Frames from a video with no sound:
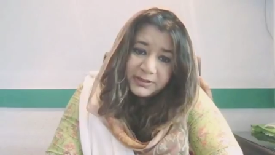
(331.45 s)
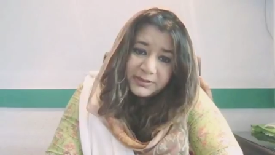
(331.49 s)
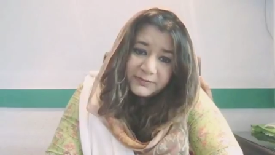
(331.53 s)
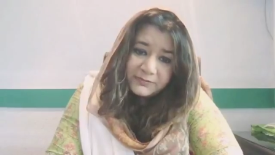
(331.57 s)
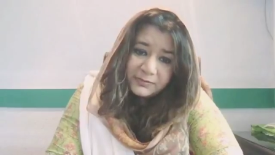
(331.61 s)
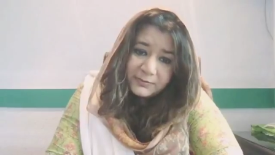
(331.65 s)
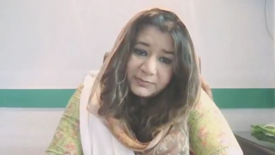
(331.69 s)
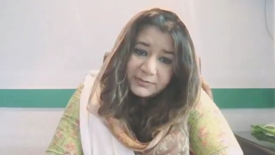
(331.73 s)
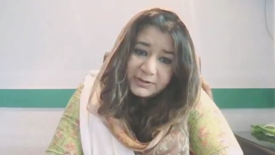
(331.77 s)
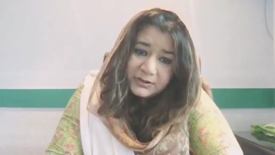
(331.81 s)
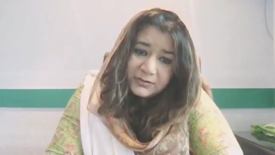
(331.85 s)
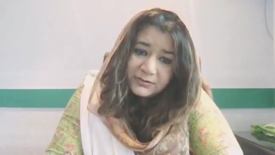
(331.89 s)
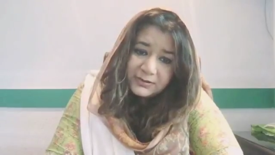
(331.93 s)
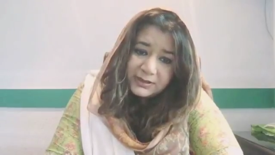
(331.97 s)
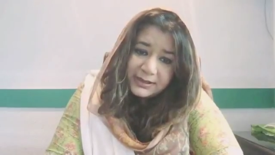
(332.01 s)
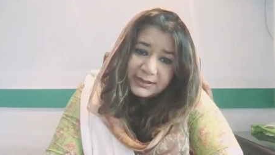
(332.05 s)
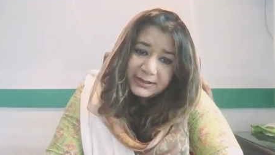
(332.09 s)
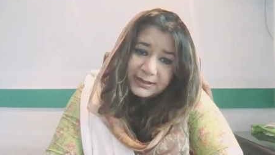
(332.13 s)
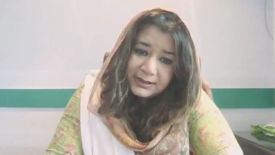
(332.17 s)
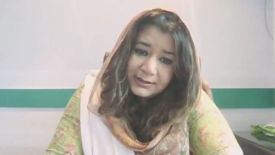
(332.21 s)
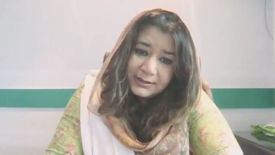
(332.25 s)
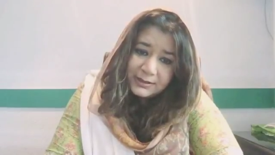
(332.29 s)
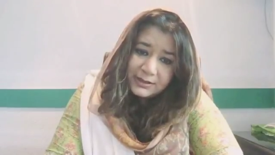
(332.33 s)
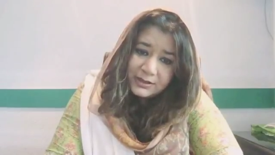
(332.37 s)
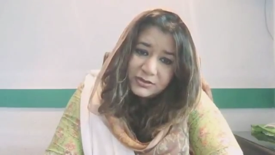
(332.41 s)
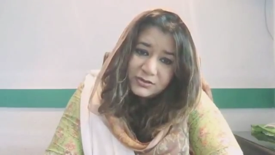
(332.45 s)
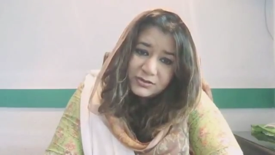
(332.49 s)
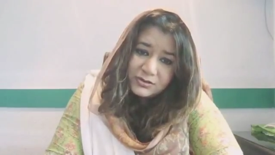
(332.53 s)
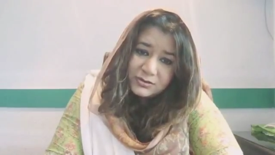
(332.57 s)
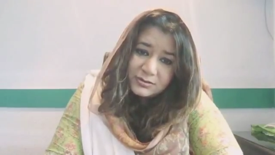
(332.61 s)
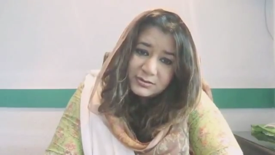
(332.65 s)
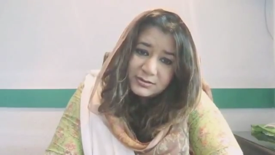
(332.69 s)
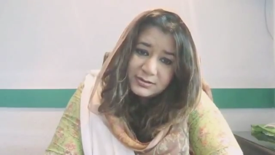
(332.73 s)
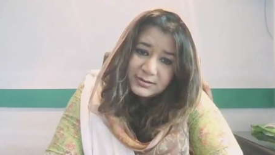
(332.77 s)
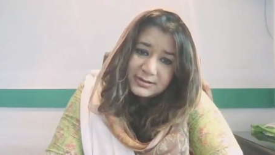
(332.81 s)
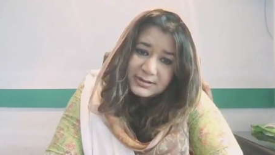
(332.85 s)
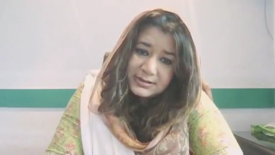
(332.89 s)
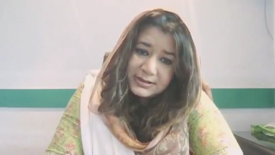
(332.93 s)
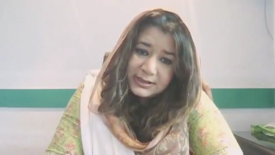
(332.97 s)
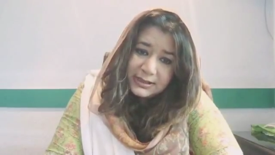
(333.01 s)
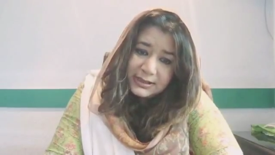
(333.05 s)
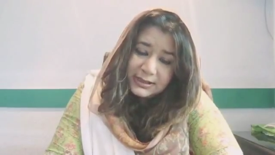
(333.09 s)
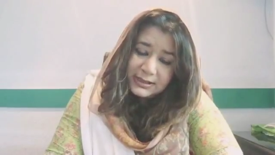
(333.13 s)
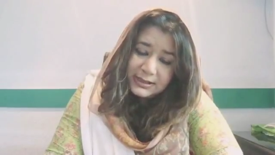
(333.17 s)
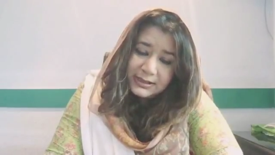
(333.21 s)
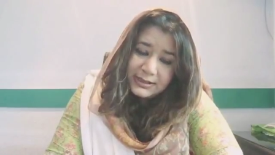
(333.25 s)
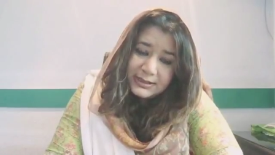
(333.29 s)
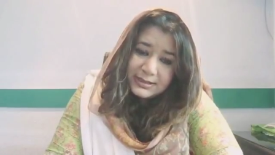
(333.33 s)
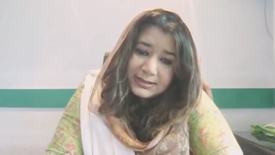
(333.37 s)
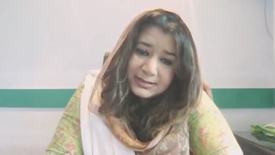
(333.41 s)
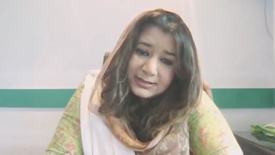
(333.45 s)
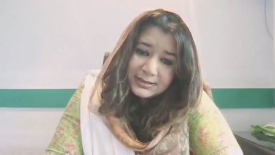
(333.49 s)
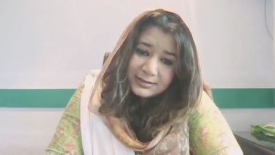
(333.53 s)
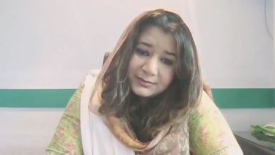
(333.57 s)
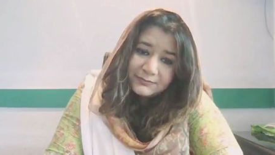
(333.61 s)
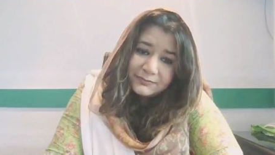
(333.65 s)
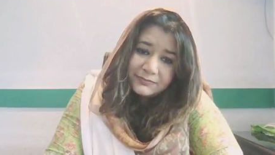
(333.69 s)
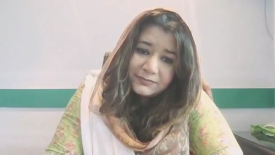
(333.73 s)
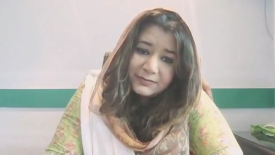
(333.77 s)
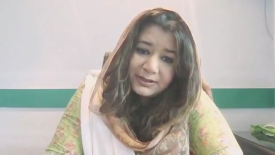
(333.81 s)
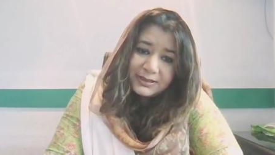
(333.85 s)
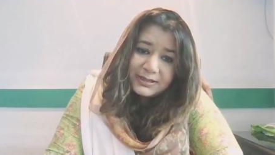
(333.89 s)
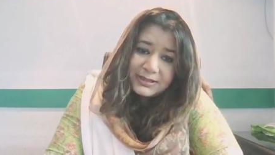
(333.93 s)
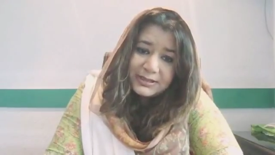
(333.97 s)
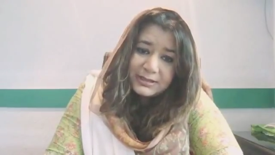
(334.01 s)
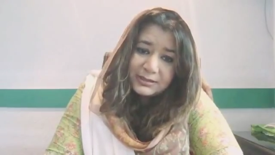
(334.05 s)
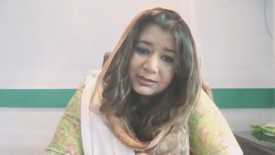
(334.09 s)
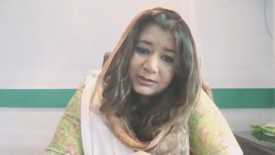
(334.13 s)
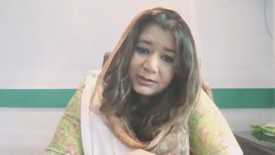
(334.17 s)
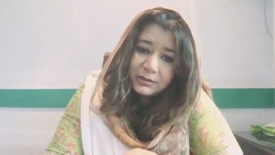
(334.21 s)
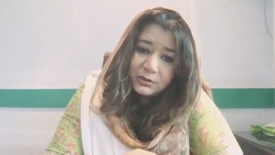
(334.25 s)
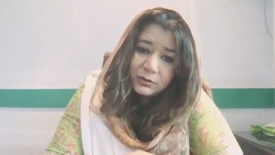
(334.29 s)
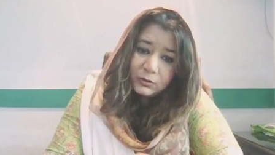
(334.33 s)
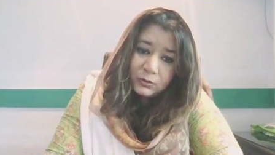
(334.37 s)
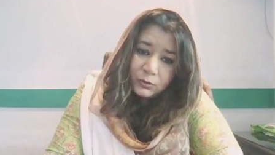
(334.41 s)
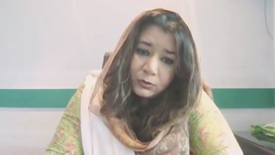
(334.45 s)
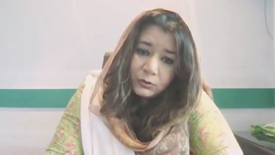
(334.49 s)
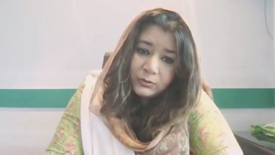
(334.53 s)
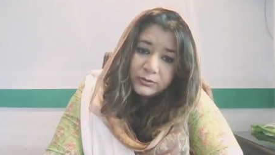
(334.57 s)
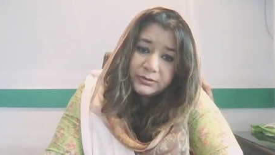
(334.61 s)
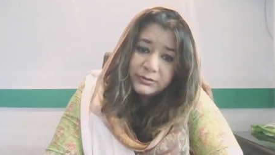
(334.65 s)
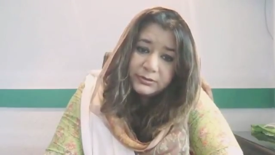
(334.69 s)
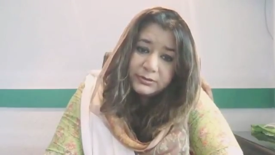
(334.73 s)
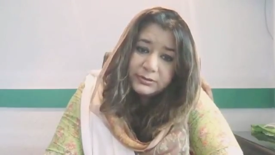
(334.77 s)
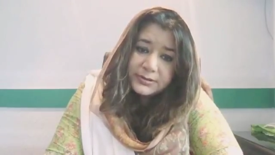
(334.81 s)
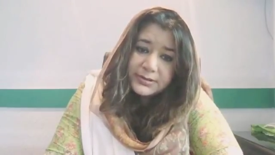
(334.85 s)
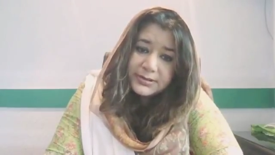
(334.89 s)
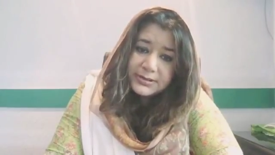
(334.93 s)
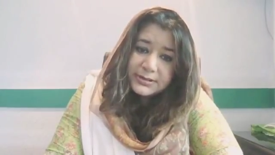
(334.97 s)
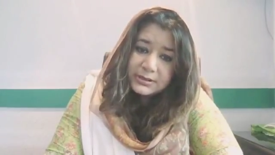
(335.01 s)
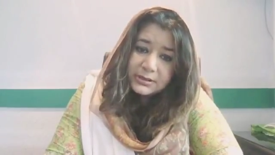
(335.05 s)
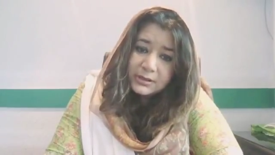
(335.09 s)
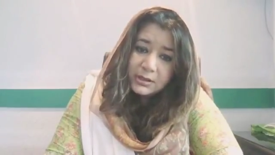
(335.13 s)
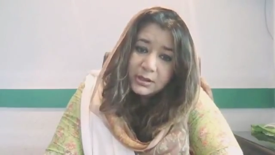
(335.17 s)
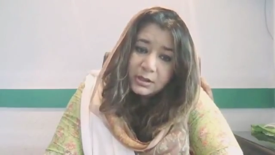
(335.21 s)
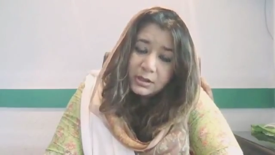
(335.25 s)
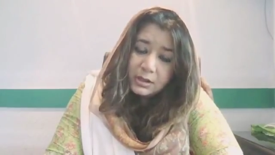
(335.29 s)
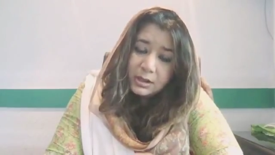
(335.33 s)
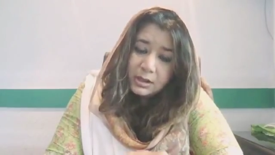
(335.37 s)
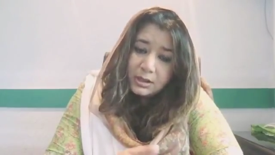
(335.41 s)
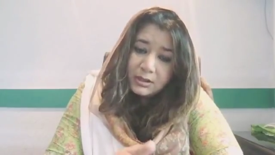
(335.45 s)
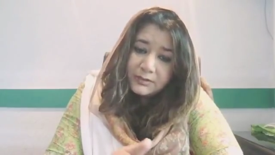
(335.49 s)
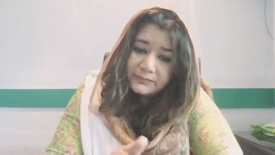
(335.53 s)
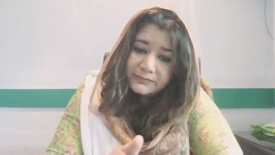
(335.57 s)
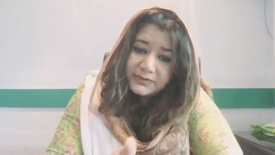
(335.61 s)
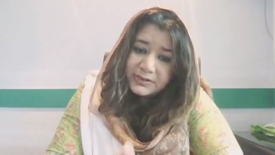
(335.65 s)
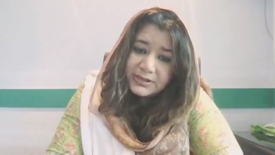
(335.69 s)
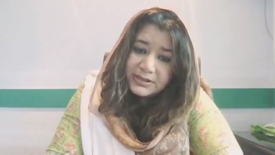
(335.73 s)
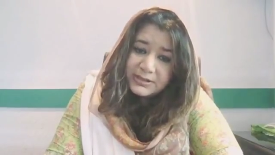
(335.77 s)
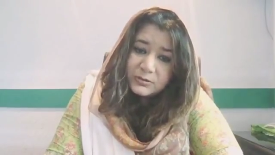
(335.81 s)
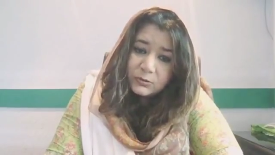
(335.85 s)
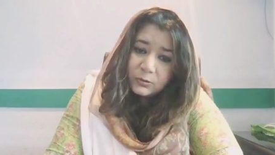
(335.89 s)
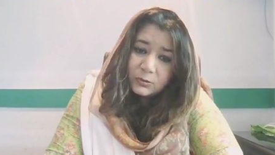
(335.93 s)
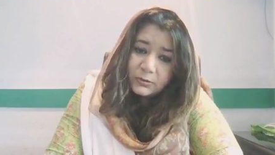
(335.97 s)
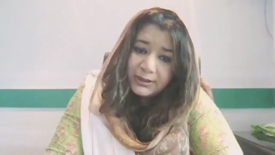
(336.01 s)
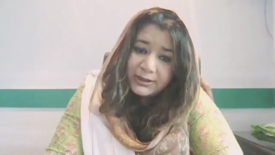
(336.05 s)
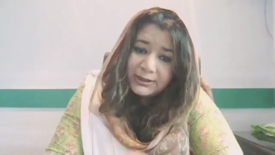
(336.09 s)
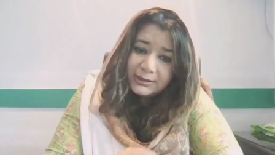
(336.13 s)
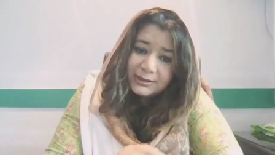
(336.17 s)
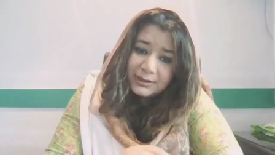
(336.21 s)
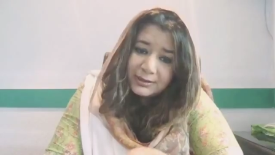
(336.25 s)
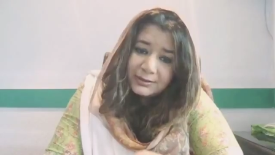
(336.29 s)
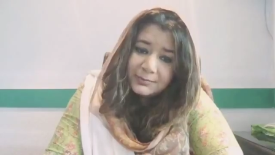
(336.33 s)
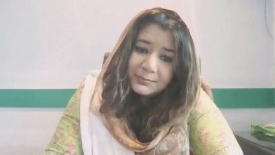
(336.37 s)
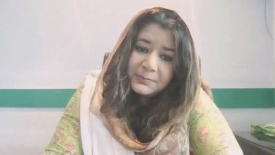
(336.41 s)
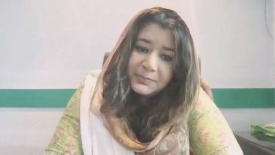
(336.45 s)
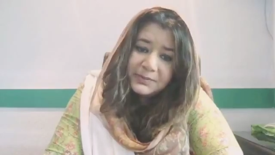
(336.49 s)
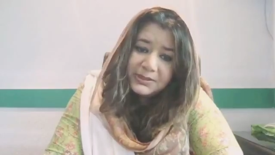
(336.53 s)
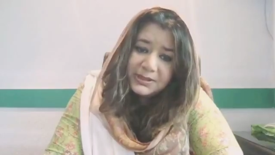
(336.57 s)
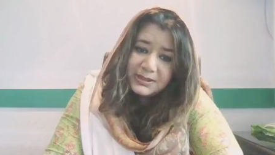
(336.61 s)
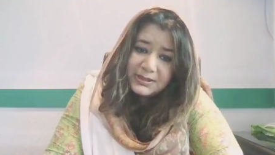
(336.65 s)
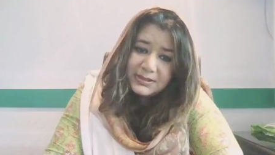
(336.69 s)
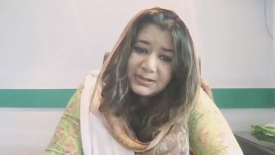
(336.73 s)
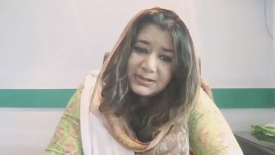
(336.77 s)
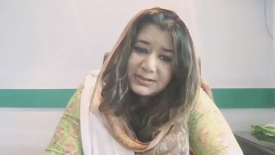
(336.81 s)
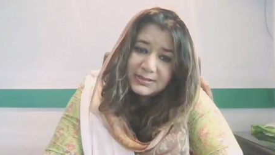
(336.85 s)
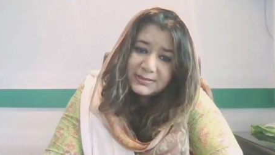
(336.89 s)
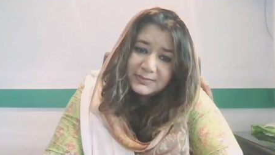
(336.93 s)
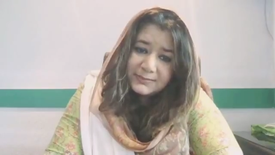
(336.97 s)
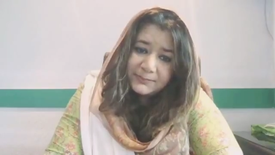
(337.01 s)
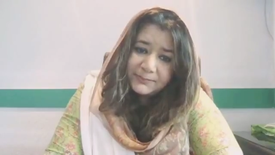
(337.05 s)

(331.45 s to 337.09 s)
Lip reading: from the United Nations is confronting the owners of these oil companies,